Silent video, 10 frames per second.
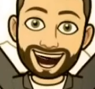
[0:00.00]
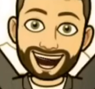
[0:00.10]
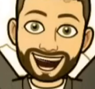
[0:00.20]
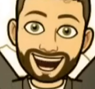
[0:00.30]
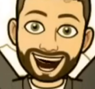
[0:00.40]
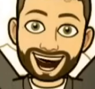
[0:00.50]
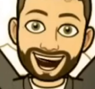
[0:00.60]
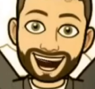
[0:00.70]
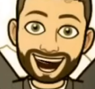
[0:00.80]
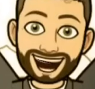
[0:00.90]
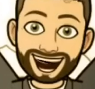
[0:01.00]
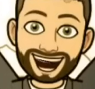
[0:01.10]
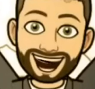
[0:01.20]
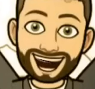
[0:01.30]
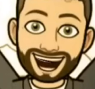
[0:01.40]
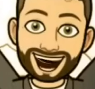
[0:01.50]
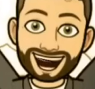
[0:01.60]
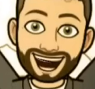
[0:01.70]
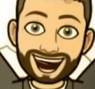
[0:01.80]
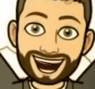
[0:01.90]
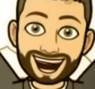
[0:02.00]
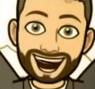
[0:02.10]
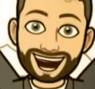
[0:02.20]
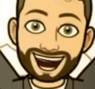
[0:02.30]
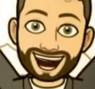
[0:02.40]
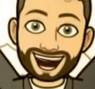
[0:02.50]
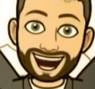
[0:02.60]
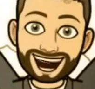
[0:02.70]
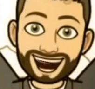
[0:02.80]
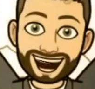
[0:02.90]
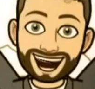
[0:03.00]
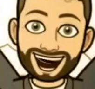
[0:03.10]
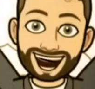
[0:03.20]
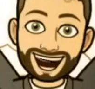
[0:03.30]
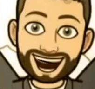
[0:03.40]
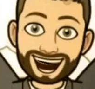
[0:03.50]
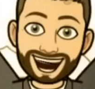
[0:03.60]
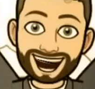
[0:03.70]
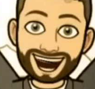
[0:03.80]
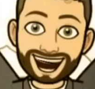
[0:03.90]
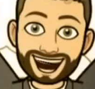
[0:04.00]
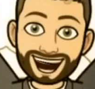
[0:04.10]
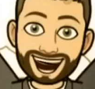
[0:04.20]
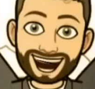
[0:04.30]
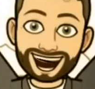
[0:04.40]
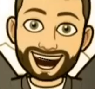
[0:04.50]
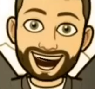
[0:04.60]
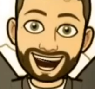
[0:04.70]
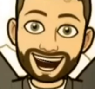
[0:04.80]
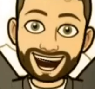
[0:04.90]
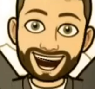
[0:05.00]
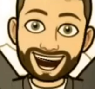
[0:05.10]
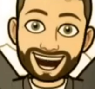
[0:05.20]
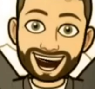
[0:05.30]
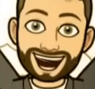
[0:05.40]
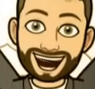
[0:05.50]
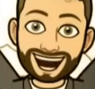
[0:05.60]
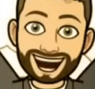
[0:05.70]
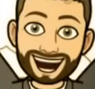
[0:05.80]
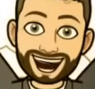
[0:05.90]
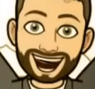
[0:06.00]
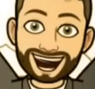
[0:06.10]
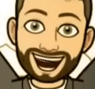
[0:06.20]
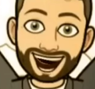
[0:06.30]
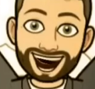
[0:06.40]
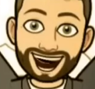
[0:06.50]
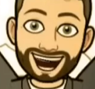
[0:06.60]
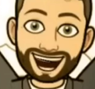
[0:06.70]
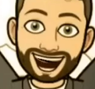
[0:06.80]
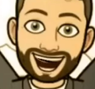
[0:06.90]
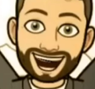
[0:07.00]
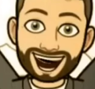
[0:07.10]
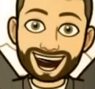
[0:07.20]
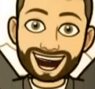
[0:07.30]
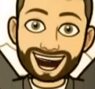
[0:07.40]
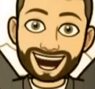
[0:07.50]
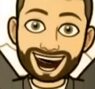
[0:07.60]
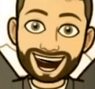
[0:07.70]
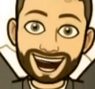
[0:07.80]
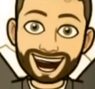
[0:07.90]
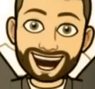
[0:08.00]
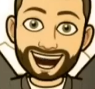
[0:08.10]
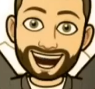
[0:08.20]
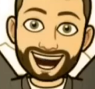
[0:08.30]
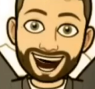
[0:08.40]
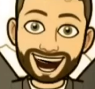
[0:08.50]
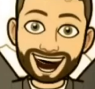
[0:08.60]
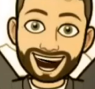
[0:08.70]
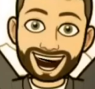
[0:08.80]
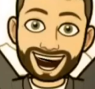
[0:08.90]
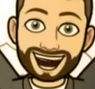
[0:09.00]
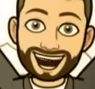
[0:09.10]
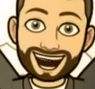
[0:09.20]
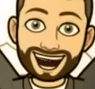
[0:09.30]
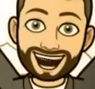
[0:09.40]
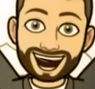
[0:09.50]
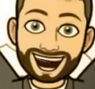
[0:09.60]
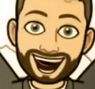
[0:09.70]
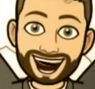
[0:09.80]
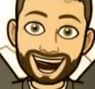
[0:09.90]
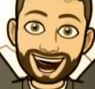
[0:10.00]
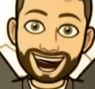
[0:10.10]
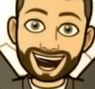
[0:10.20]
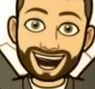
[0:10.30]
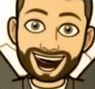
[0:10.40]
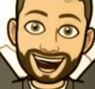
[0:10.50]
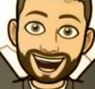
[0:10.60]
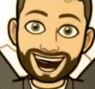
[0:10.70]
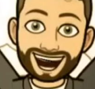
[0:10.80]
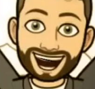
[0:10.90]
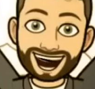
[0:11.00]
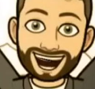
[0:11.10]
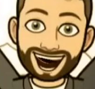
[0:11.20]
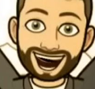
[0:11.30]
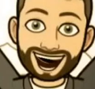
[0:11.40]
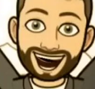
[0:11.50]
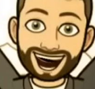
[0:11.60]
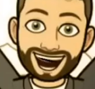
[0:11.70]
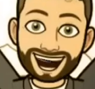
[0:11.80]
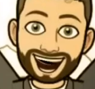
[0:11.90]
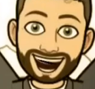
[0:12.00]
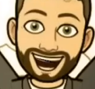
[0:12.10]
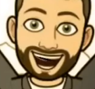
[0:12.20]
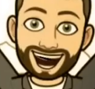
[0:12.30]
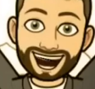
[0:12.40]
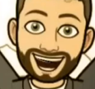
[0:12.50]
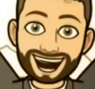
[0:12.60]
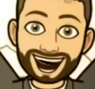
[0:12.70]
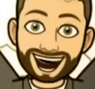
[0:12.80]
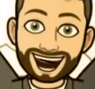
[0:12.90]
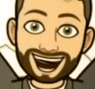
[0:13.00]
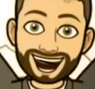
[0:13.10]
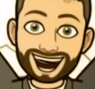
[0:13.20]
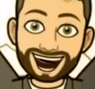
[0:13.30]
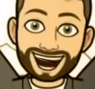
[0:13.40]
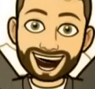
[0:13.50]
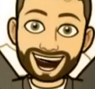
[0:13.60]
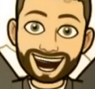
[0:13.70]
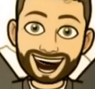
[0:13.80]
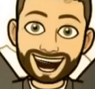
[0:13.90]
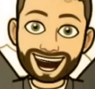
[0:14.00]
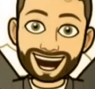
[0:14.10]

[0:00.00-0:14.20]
When the rain falls back down, it may collect in bodies of water like rivers or lakes or oceans. It might sink into the ground to feed the plants, provides animals with water. In the water cycle, if the ground is saturated, the rain may form puddles.